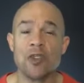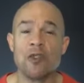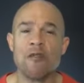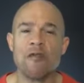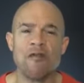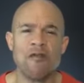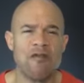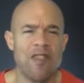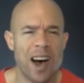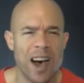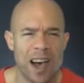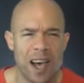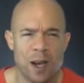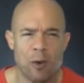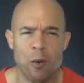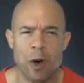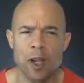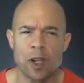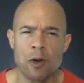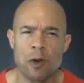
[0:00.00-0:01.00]
You
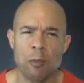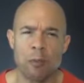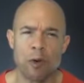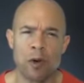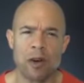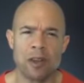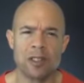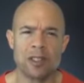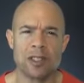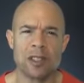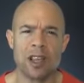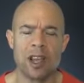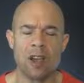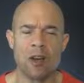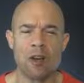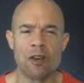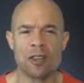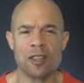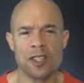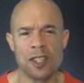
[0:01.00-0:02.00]
find what you are put on this
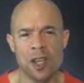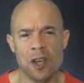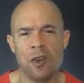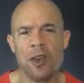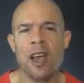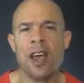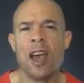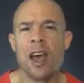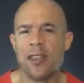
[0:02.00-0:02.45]
earth to do,